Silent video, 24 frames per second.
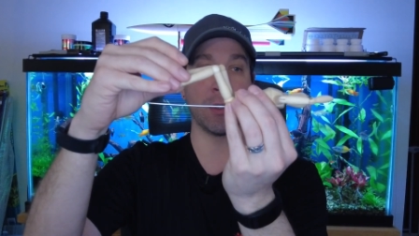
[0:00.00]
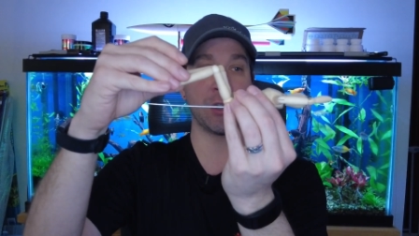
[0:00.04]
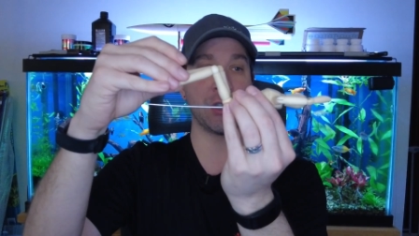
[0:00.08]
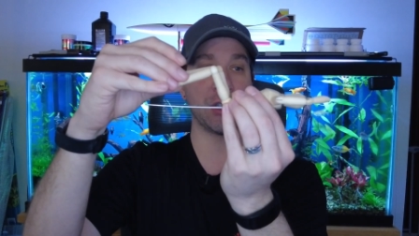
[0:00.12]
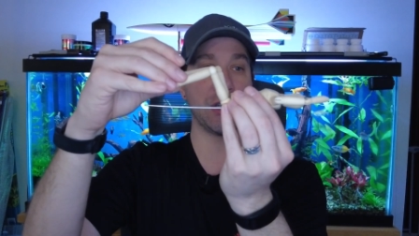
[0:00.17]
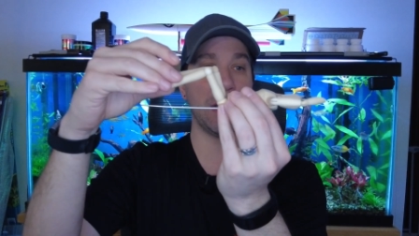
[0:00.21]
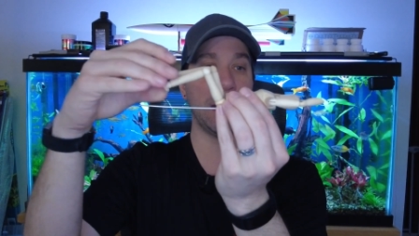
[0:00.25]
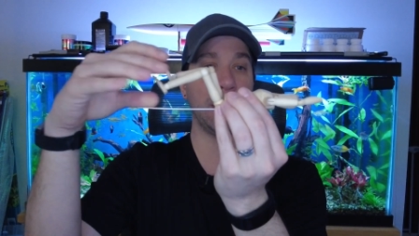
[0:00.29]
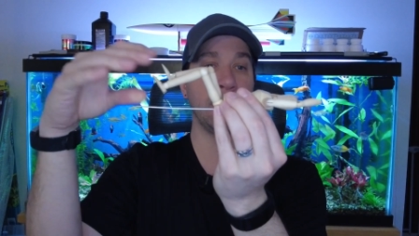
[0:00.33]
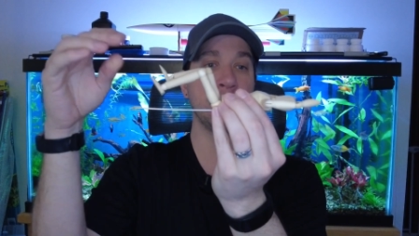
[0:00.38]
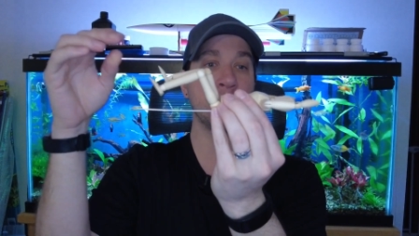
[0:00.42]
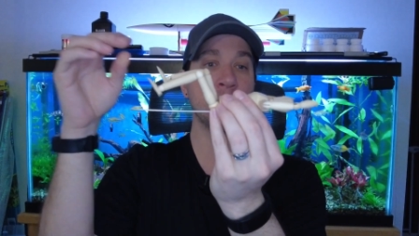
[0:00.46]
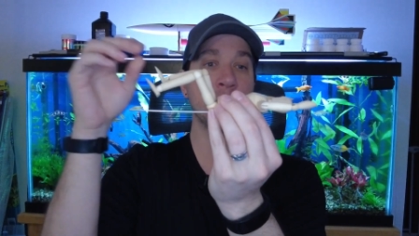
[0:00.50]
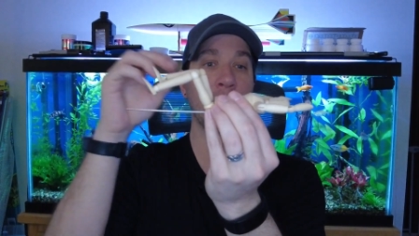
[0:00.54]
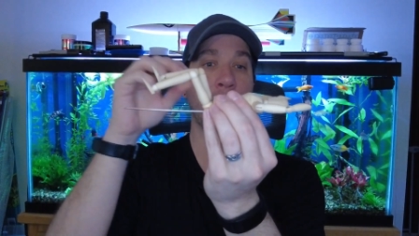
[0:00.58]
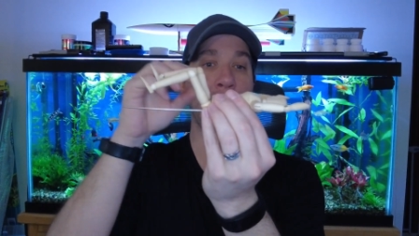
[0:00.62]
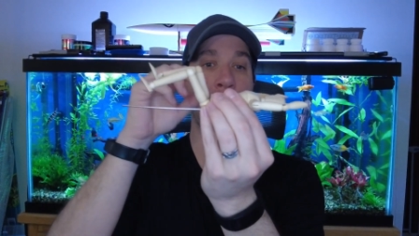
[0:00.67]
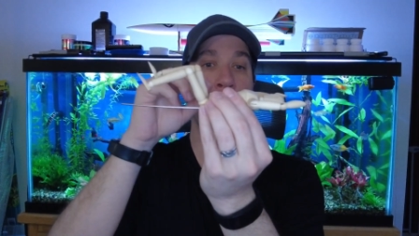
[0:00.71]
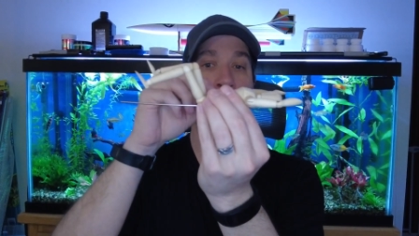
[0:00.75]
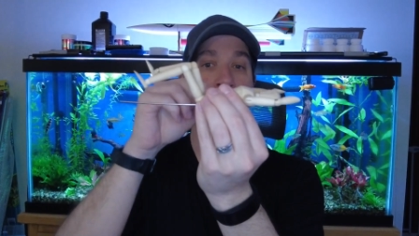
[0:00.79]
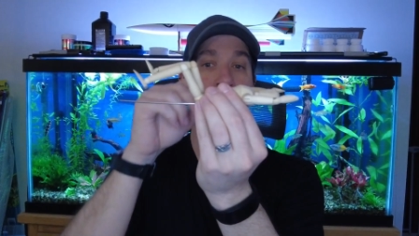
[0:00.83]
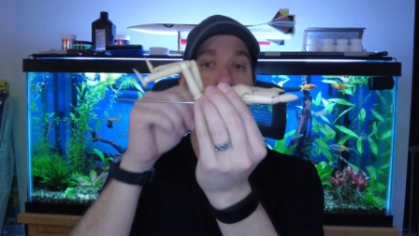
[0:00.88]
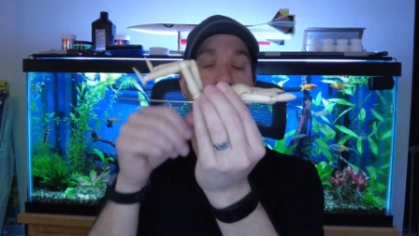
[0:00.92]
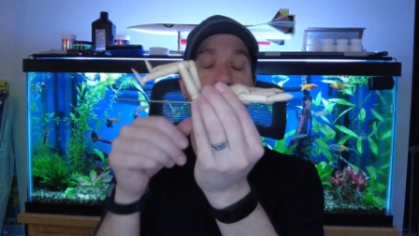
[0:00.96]
shins,
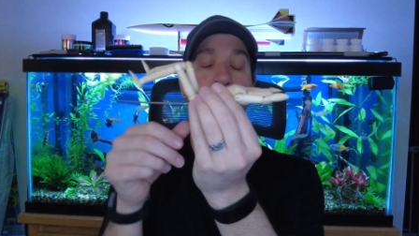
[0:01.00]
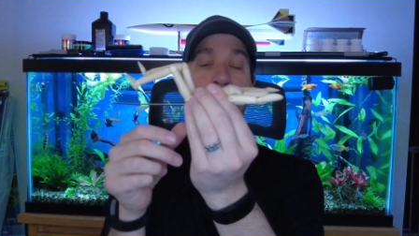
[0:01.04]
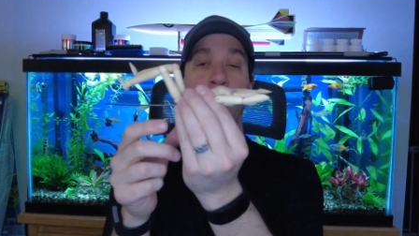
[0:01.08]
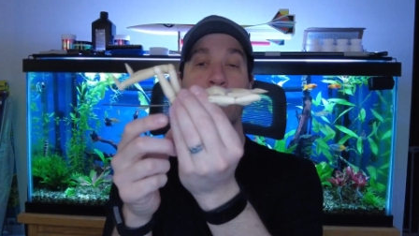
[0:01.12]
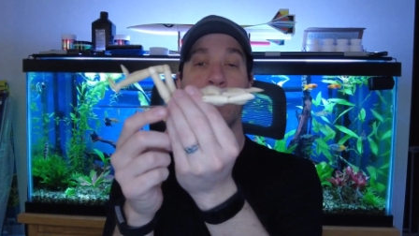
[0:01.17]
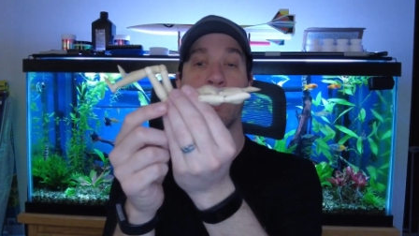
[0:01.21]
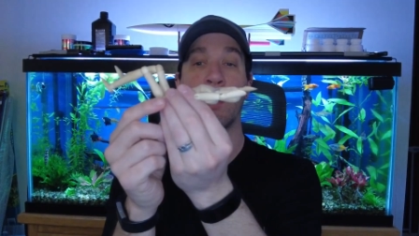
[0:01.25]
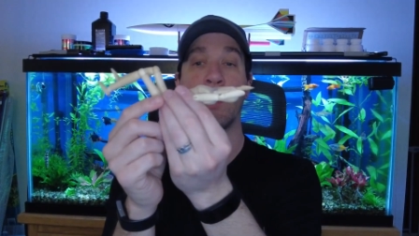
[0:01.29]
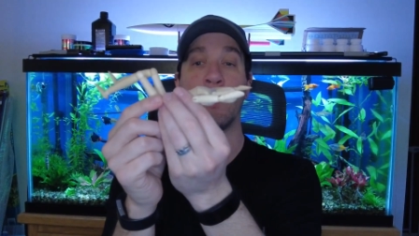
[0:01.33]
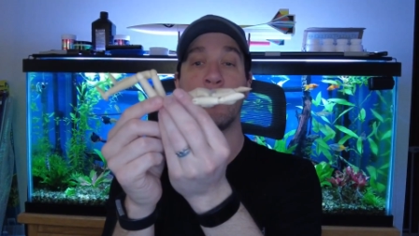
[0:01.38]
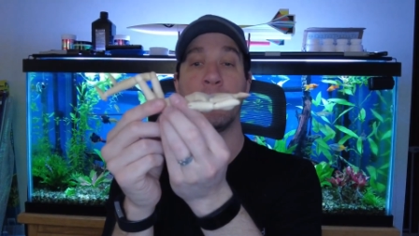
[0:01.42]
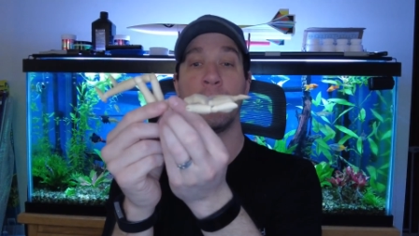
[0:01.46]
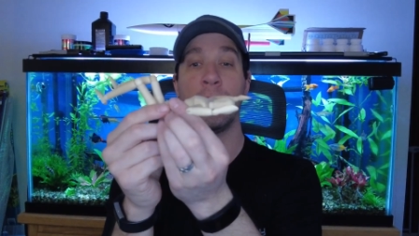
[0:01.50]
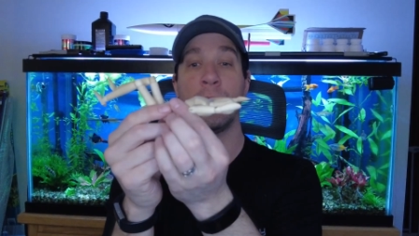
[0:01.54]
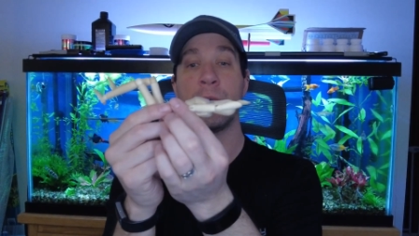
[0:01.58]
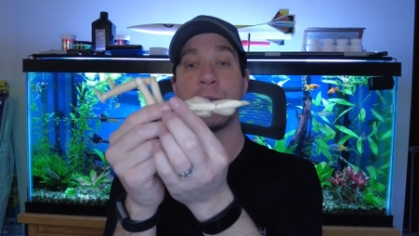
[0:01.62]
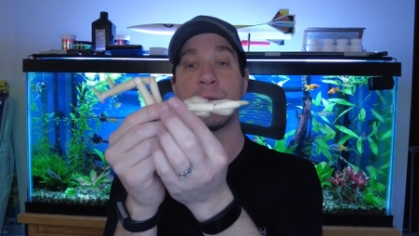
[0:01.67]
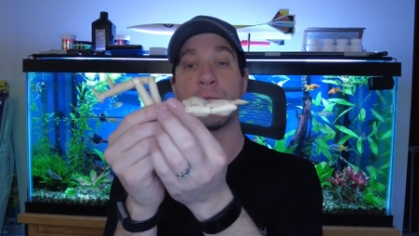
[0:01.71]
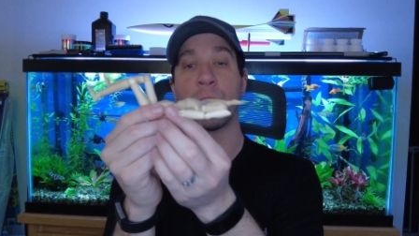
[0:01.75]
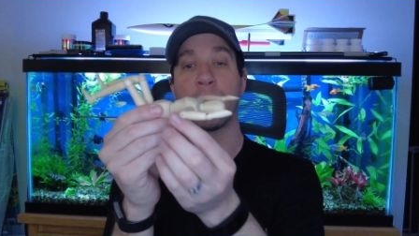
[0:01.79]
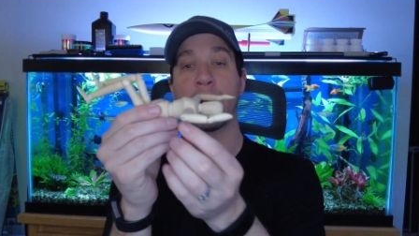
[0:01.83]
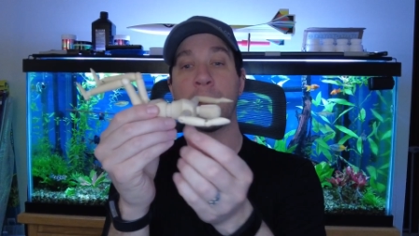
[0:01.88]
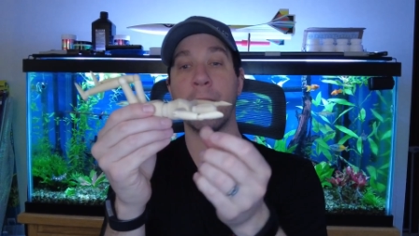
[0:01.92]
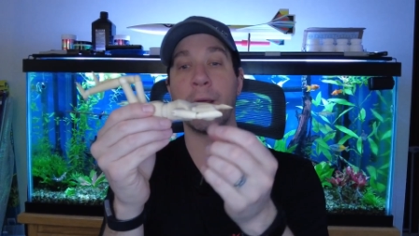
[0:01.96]
and what we're going to do
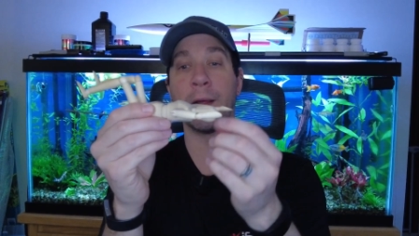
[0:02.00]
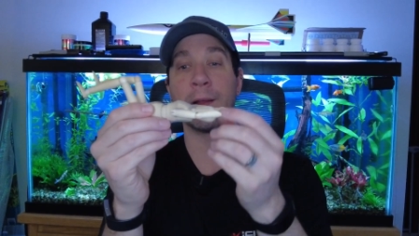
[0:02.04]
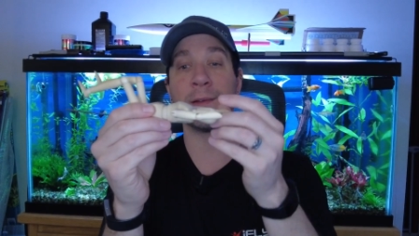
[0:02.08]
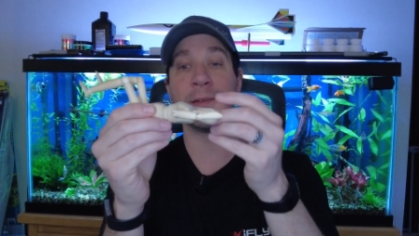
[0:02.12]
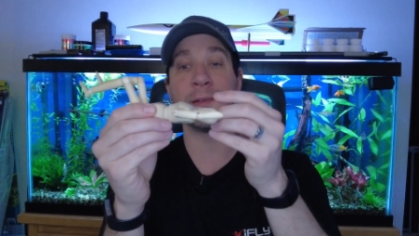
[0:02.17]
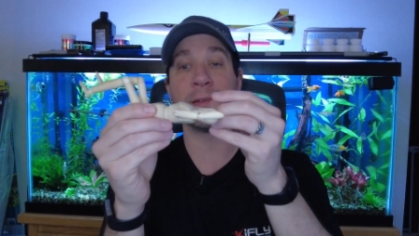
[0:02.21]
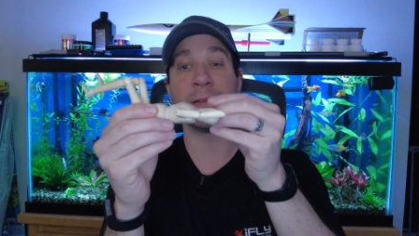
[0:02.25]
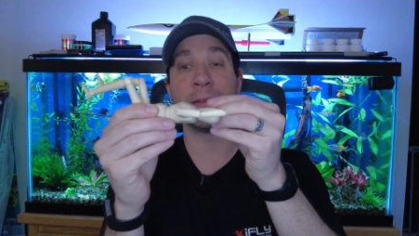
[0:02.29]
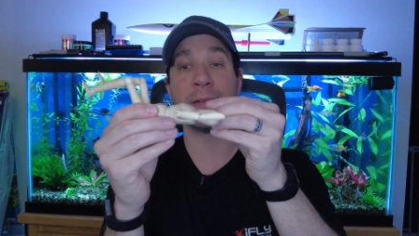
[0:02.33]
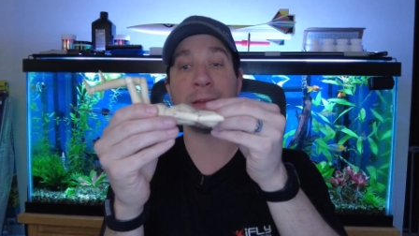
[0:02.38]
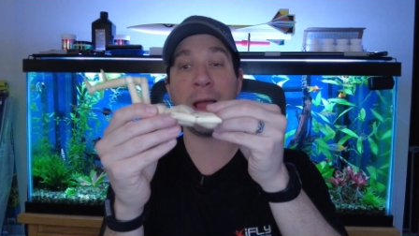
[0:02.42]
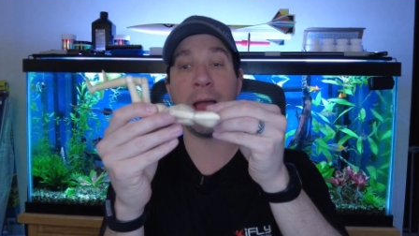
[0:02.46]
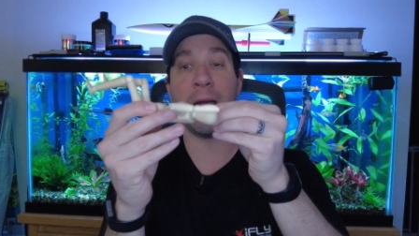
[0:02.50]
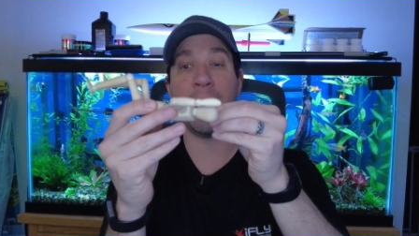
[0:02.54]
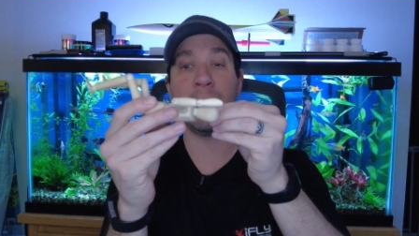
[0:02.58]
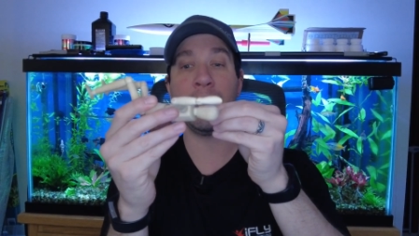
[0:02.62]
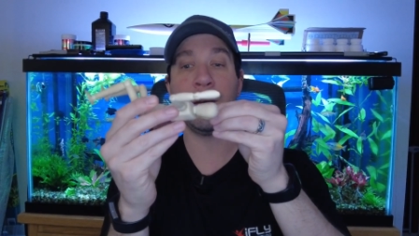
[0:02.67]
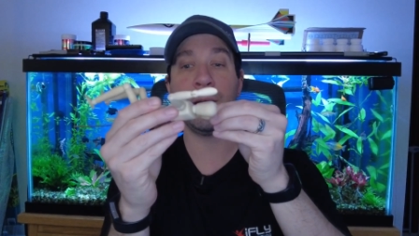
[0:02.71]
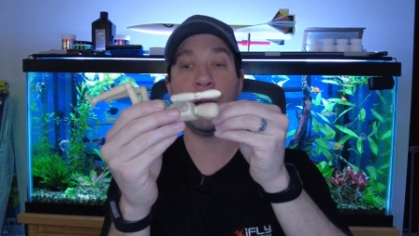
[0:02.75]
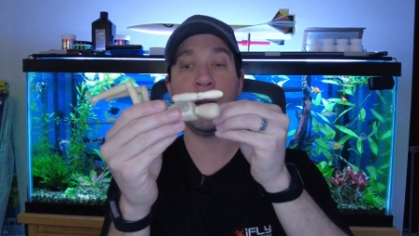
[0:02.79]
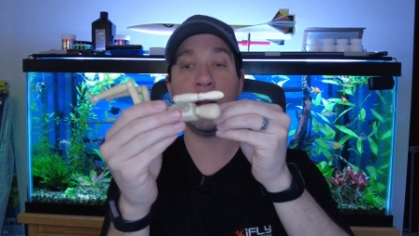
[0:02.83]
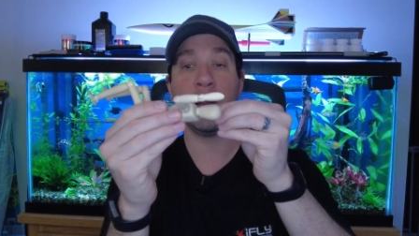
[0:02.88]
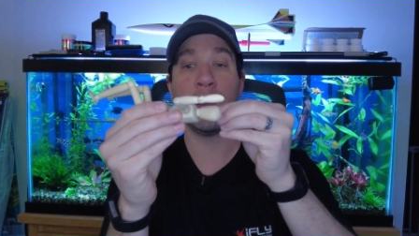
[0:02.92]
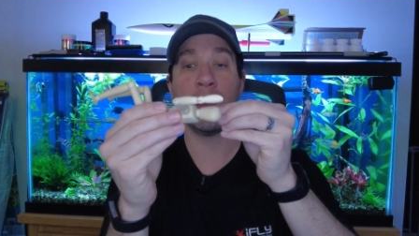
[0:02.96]
is we're going to
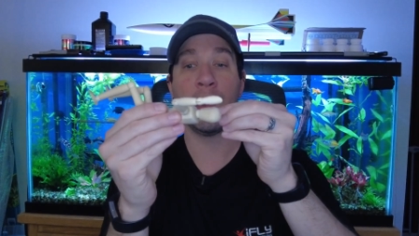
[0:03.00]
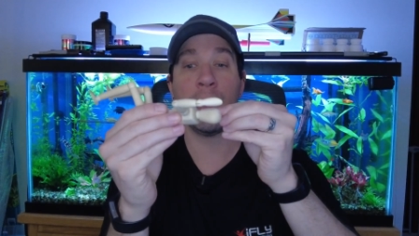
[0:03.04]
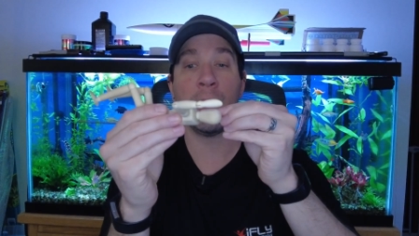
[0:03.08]
extend